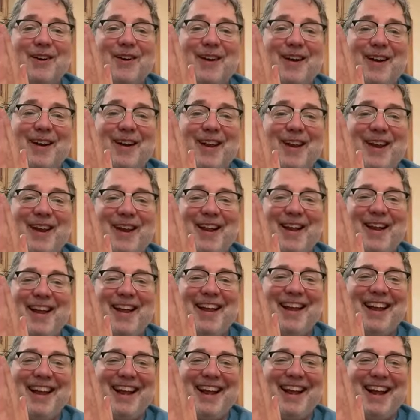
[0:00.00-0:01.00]
Right?
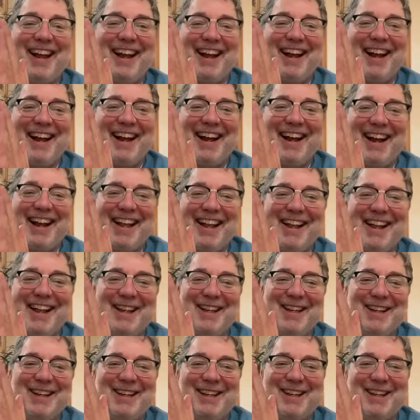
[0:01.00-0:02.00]

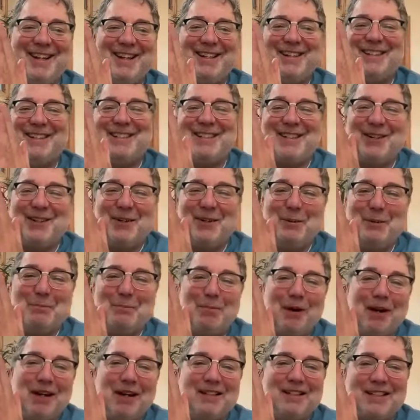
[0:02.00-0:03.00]
You're so
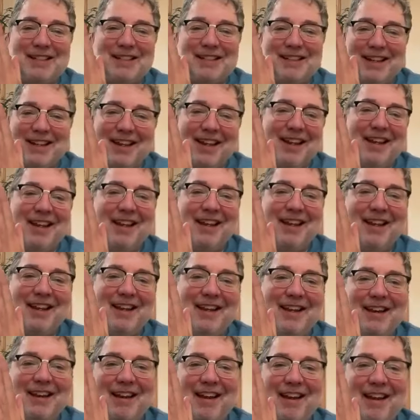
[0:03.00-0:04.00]

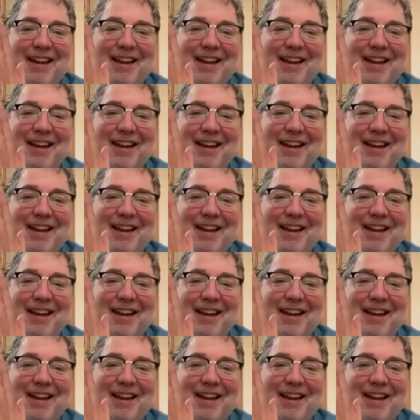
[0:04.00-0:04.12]
busted.